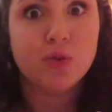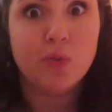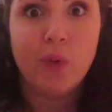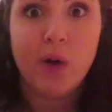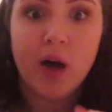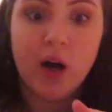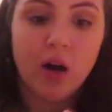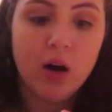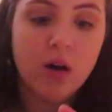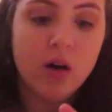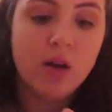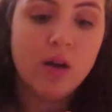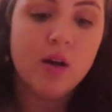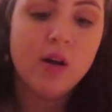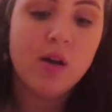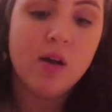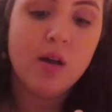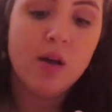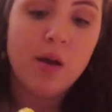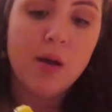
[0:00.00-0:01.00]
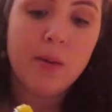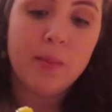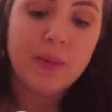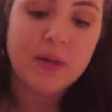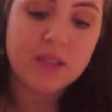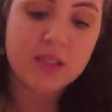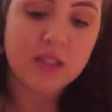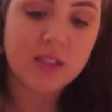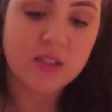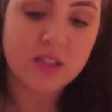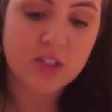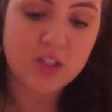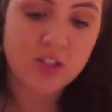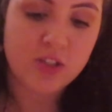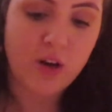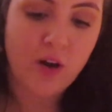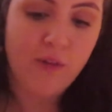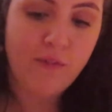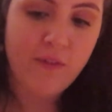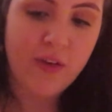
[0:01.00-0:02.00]
as well. But since there's
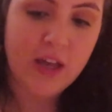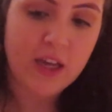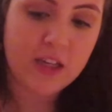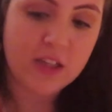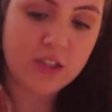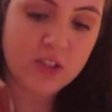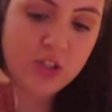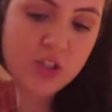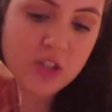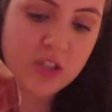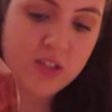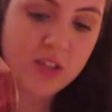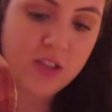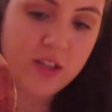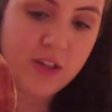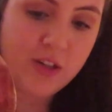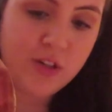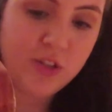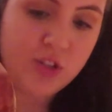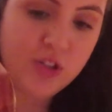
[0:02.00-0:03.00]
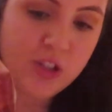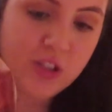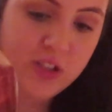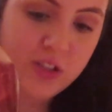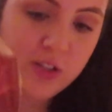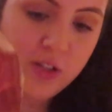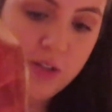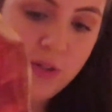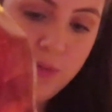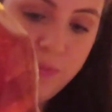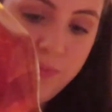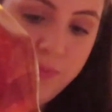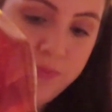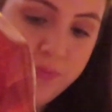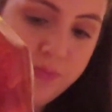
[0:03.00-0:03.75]
no figs, just a little drizzle.